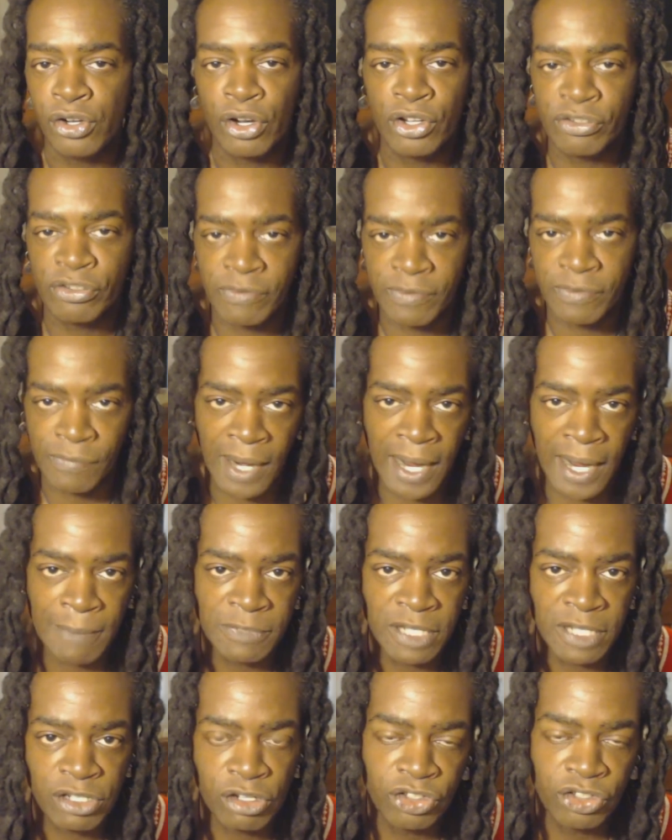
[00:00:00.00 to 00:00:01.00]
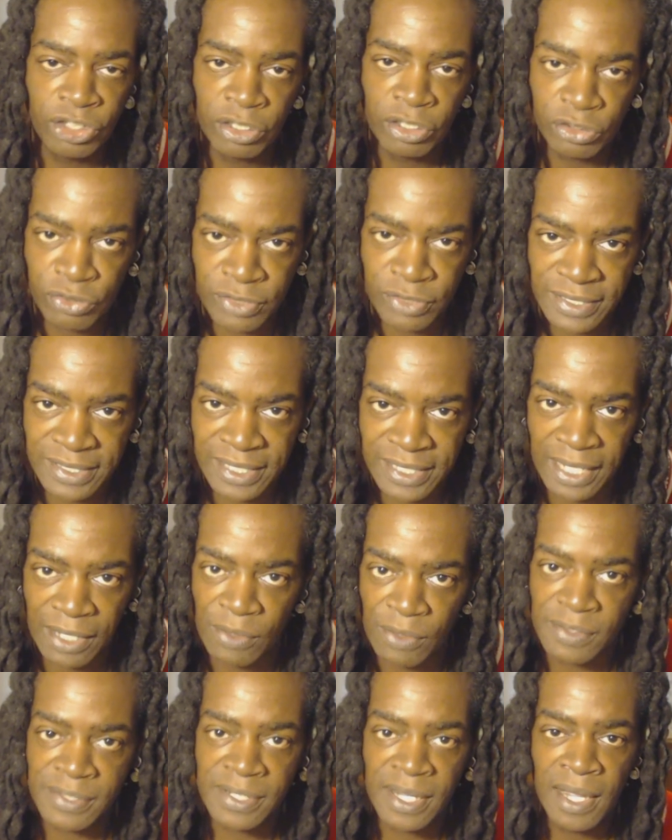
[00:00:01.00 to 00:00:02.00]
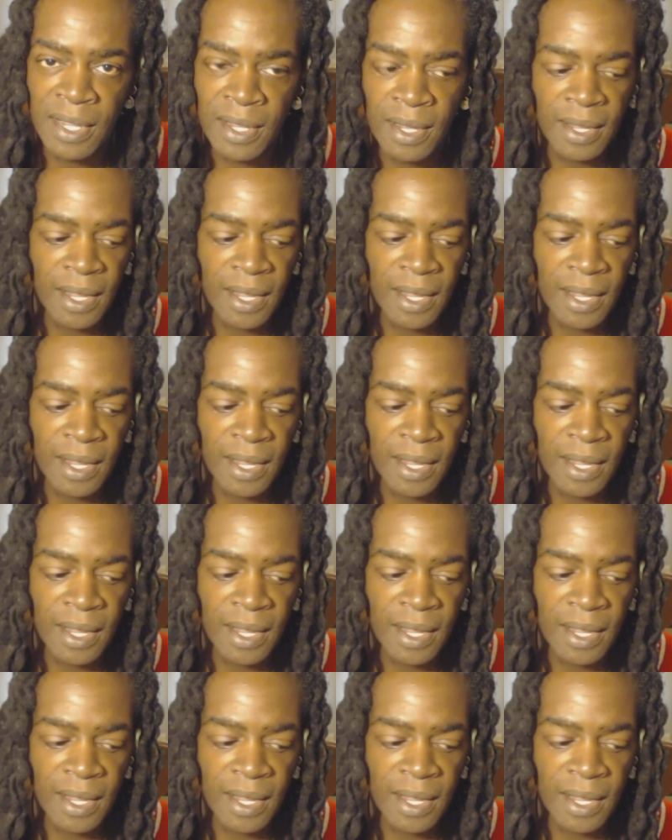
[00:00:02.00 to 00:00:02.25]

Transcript: nursery rhymes and your children's tales,